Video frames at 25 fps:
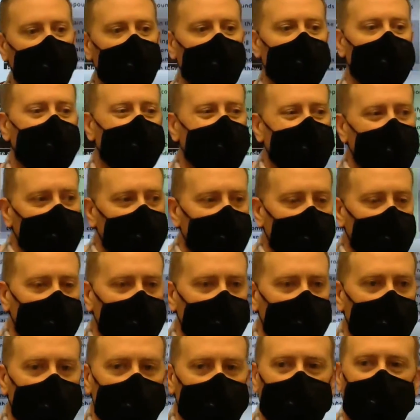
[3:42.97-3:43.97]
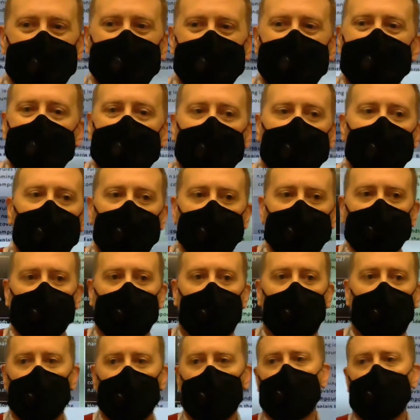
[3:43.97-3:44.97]
and synthesis, those
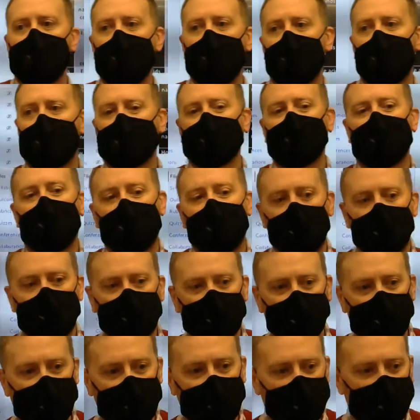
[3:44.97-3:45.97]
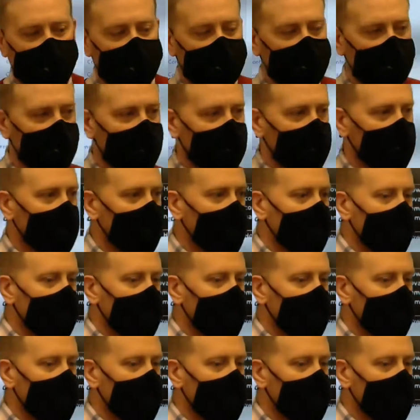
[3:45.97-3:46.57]
are more complex